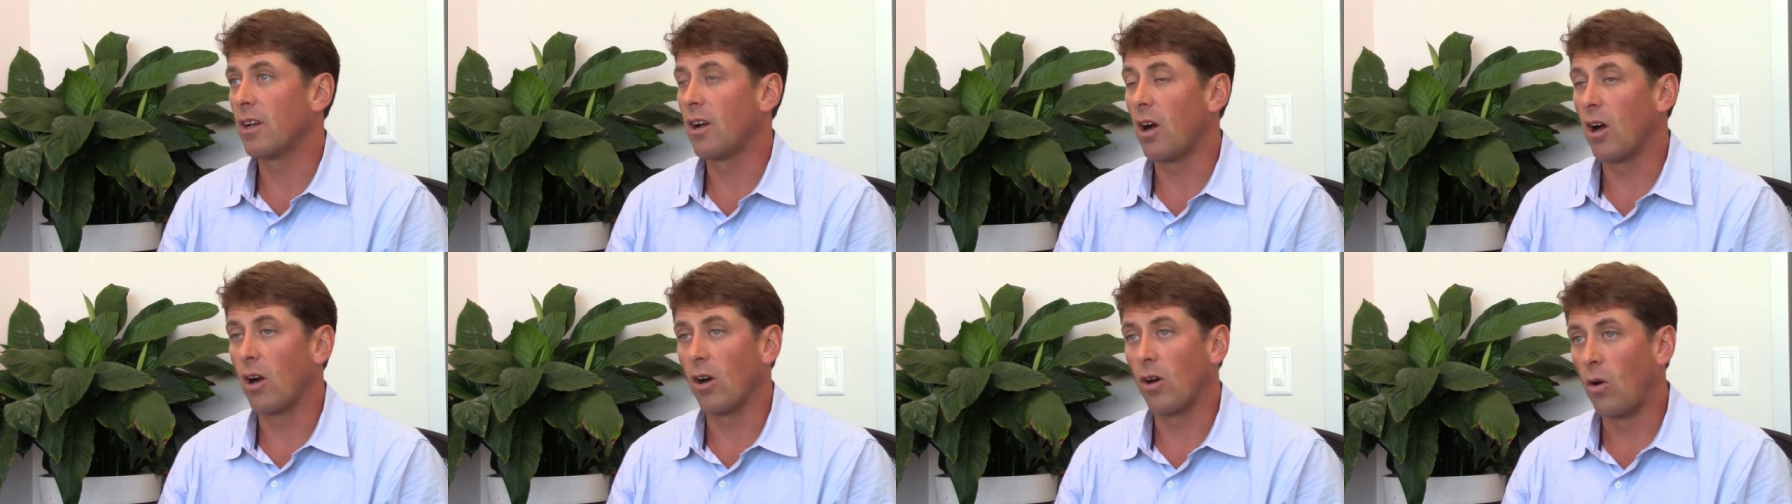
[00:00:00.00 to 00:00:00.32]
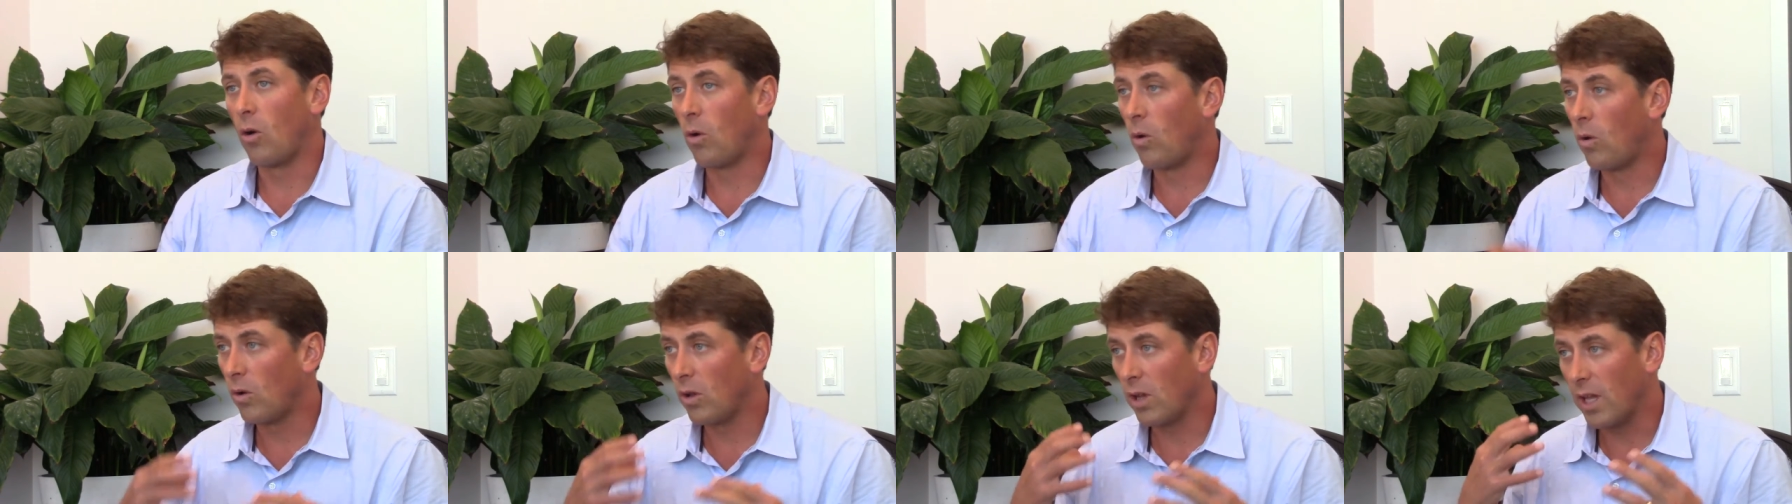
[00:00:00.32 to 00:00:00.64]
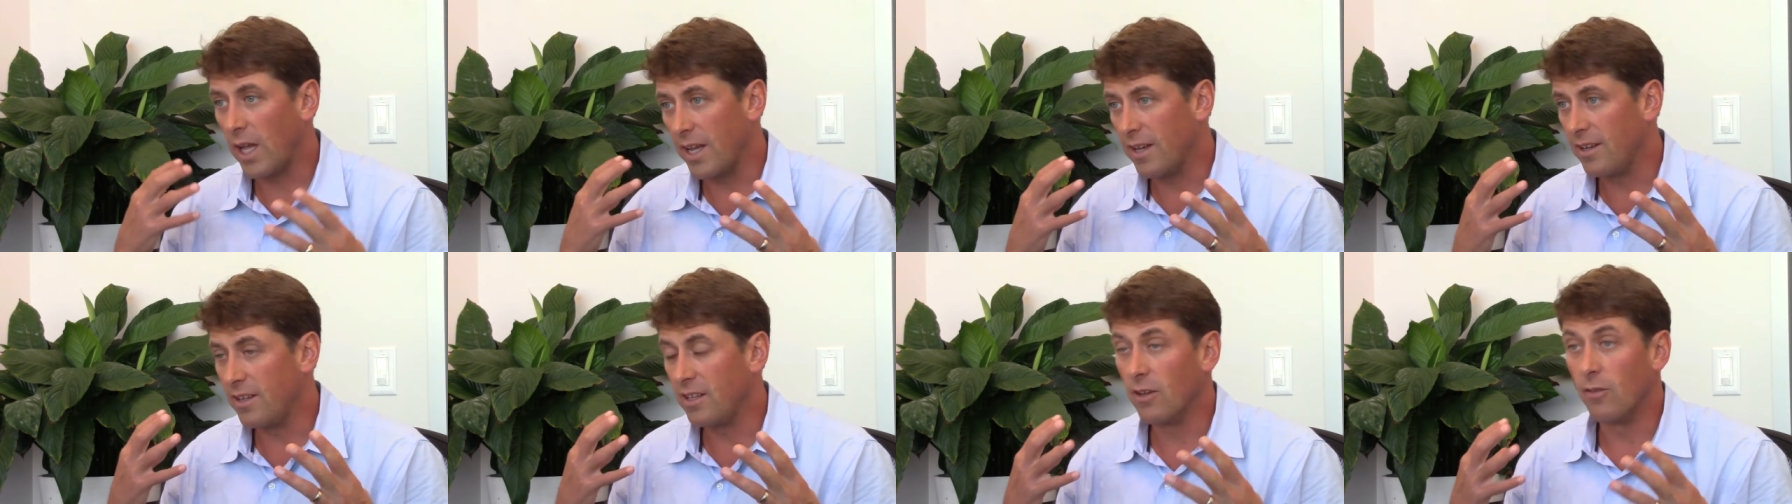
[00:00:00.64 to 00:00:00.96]
our whole
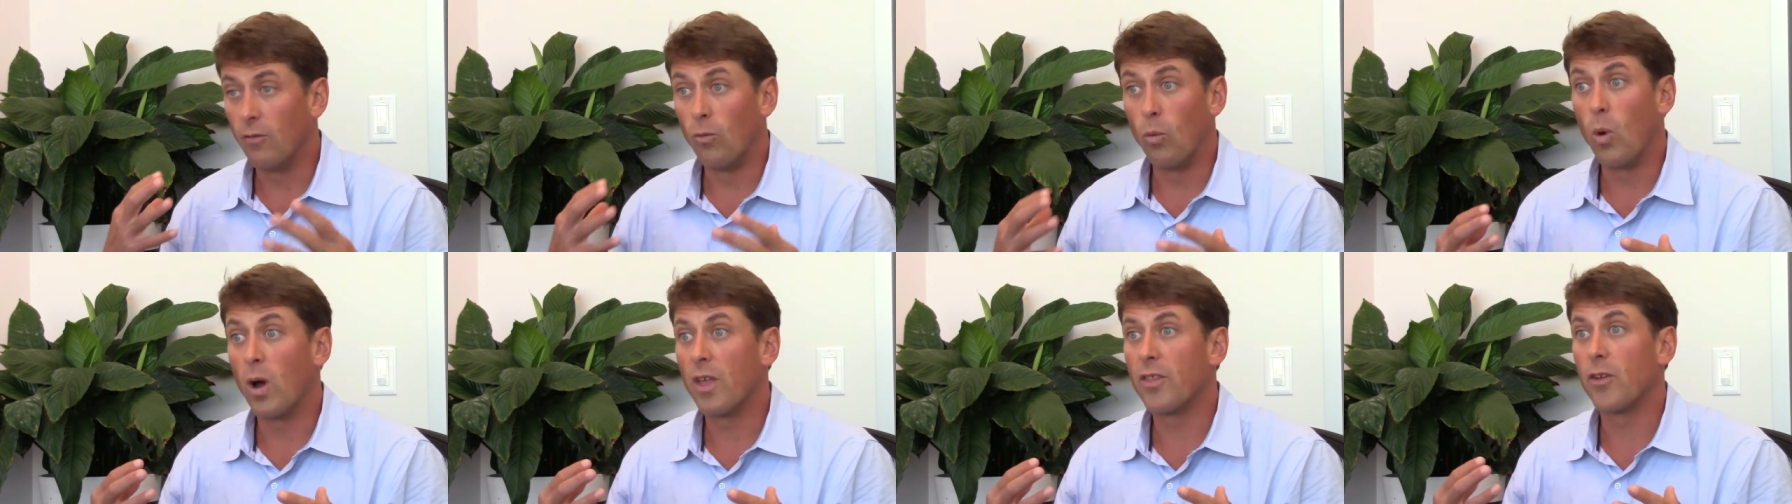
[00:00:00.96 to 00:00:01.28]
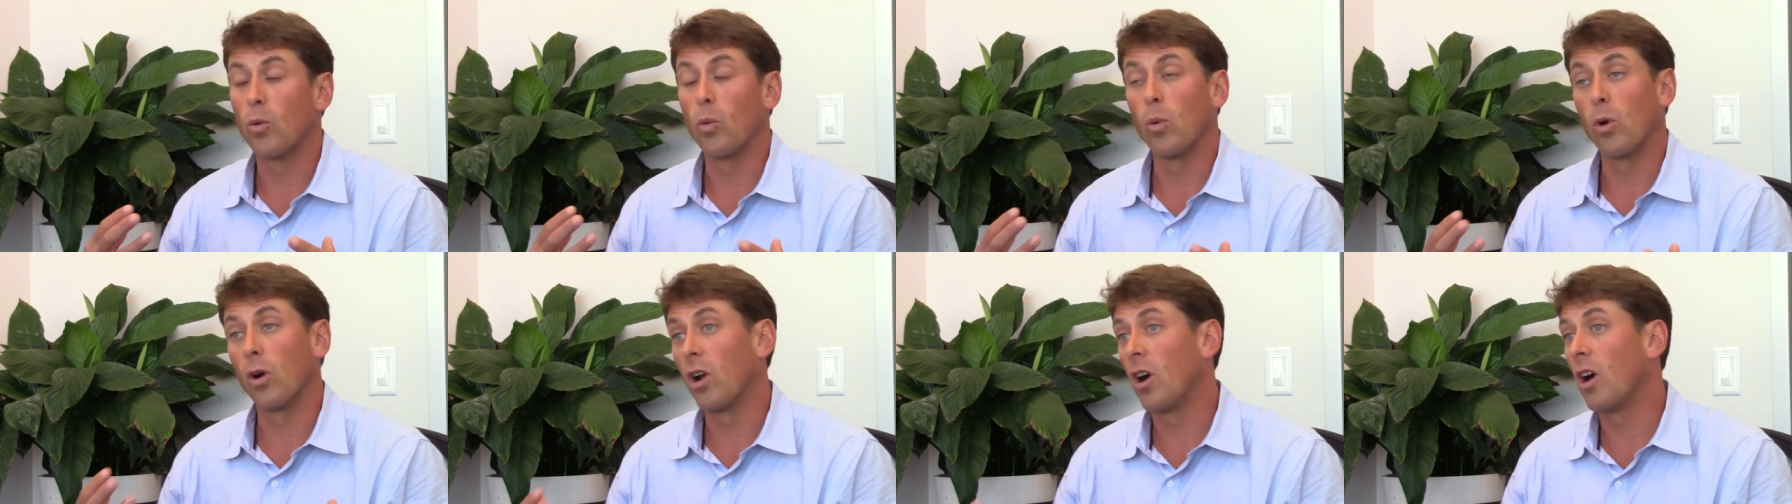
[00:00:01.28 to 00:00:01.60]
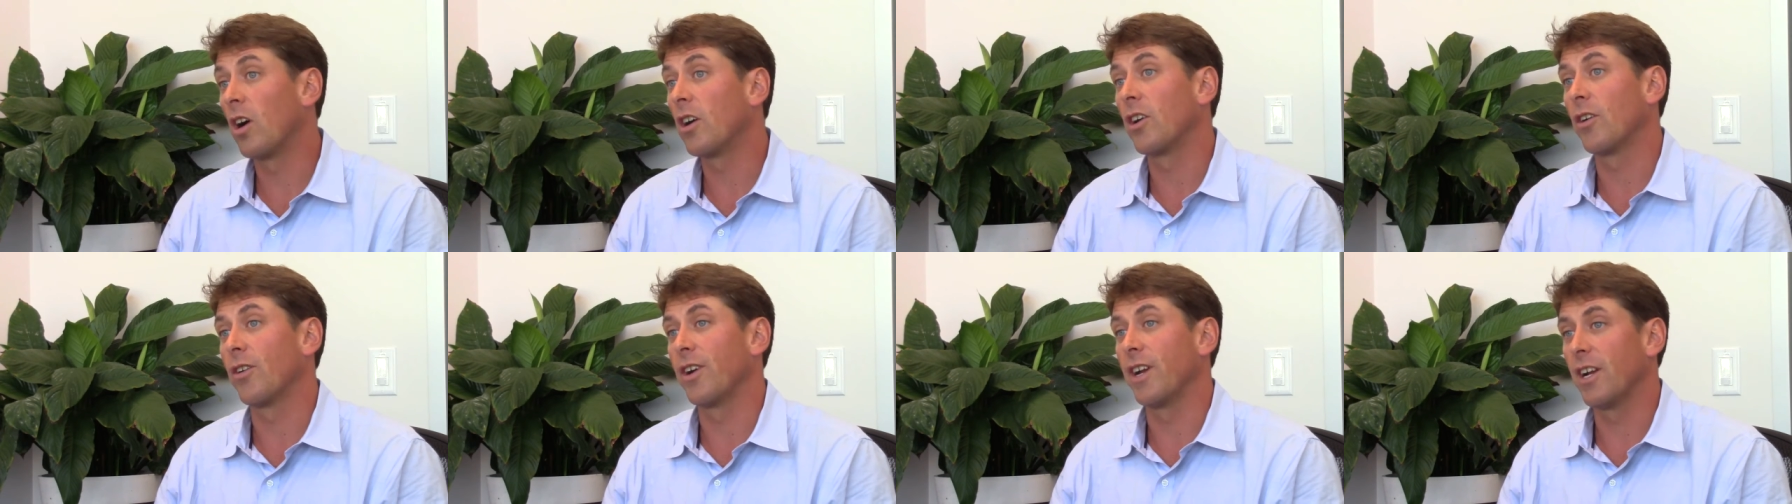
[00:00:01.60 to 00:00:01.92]
idea of whether we're
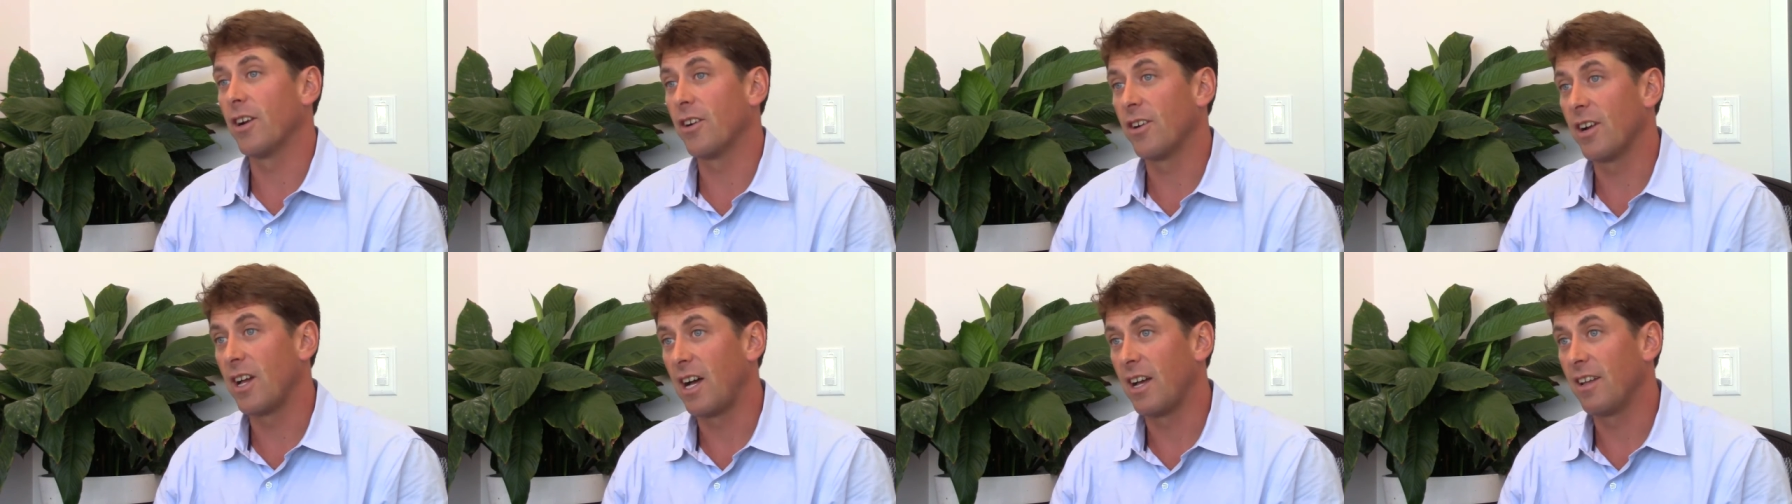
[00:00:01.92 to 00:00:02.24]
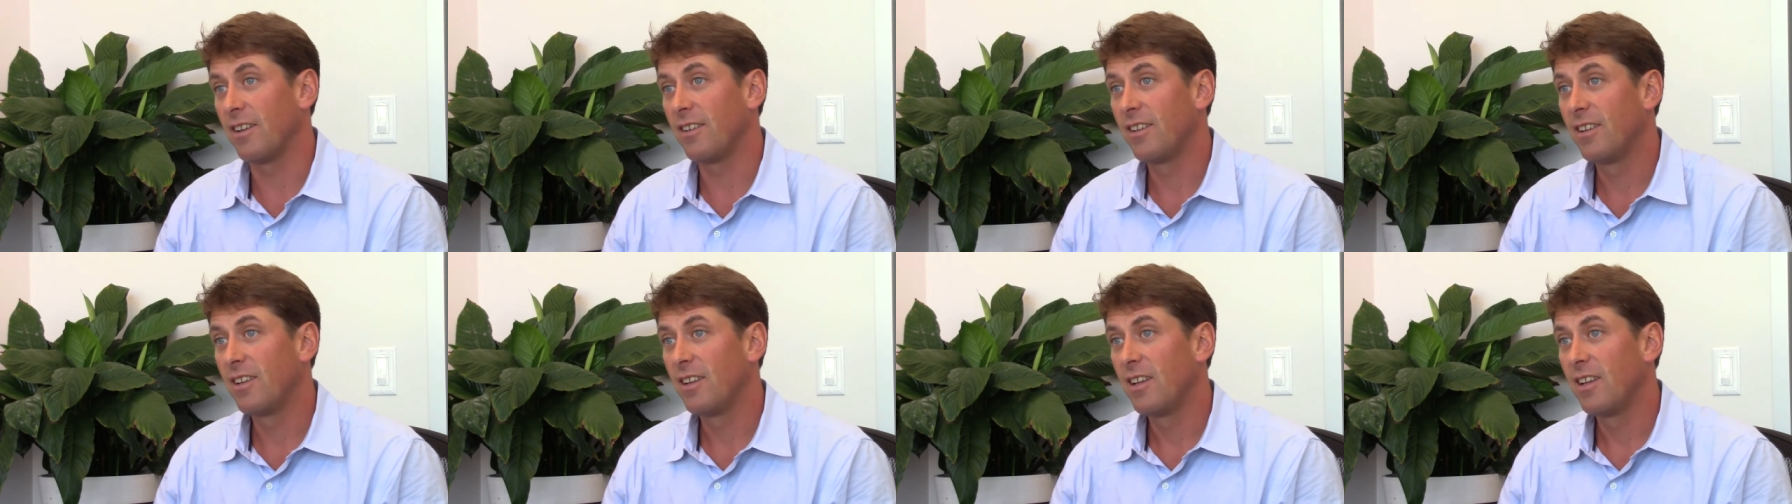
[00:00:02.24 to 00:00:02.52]
hungry or not.